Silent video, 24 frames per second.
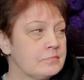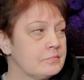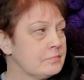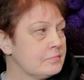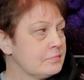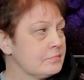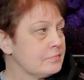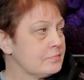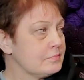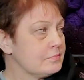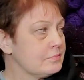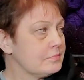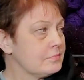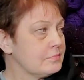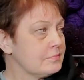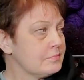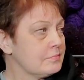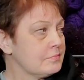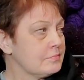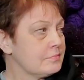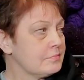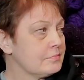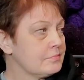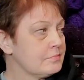
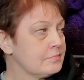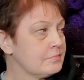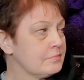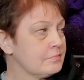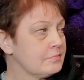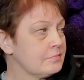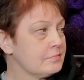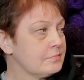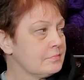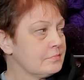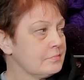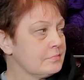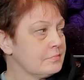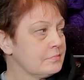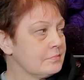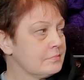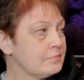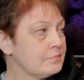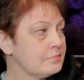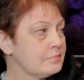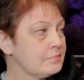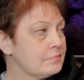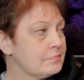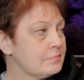
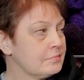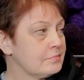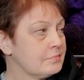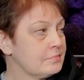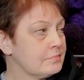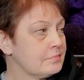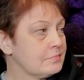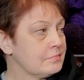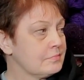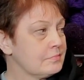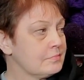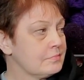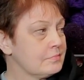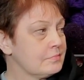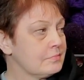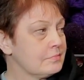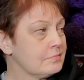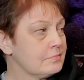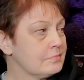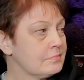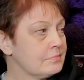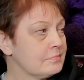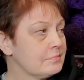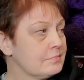
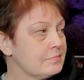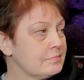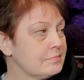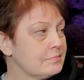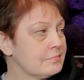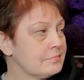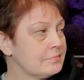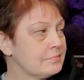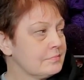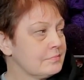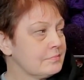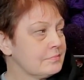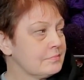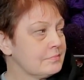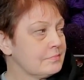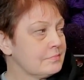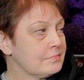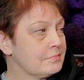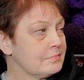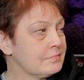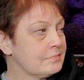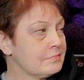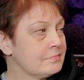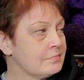
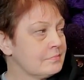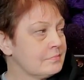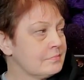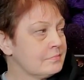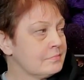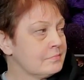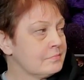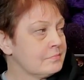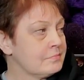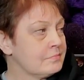(silent)